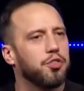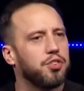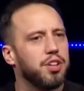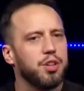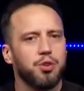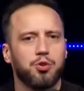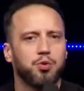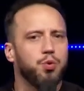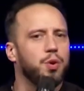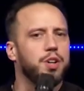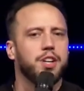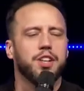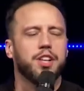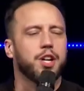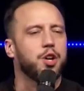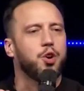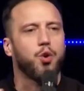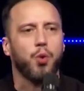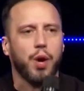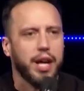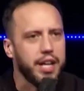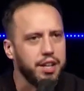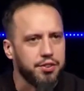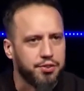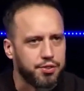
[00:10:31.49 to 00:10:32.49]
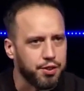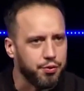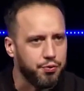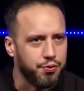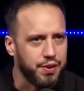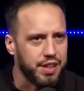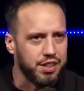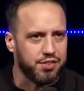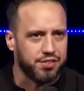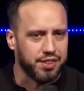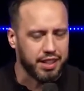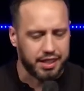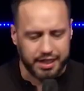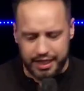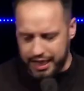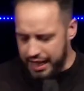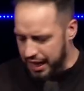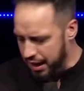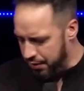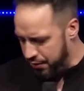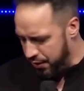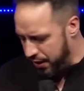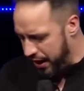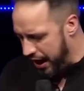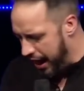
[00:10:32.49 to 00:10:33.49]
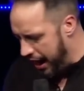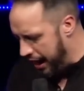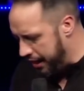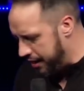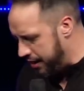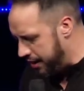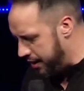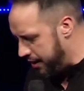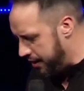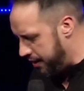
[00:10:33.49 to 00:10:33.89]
It's one of the greatest defeats that they ever had.